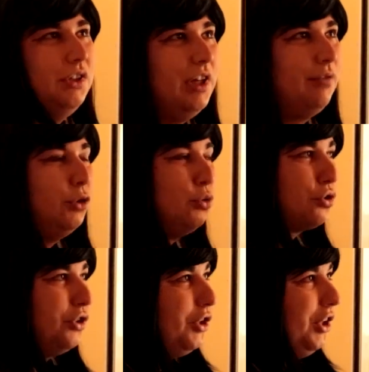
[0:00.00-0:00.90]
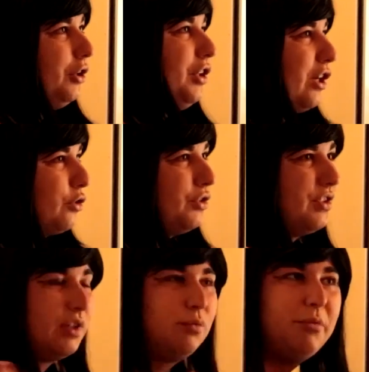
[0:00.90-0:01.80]
evolutionary
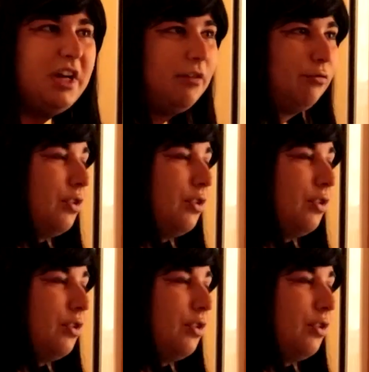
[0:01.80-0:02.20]
connections that women have